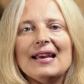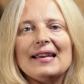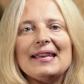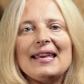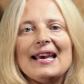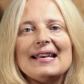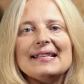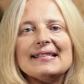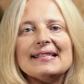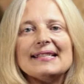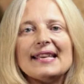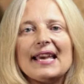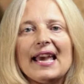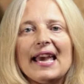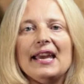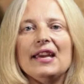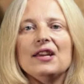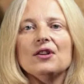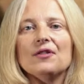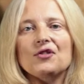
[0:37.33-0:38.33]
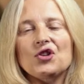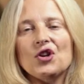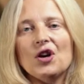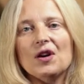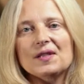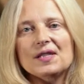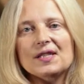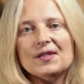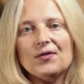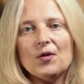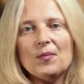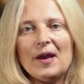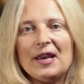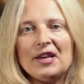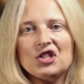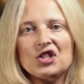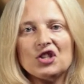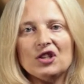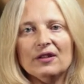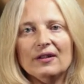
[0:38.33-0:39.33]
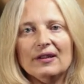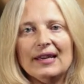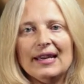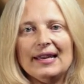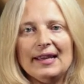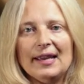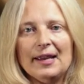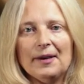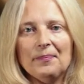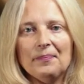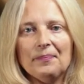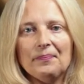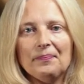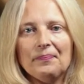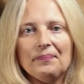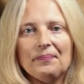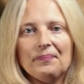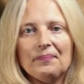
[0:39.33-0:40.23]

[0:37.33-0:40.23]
a cascade of transformation in him.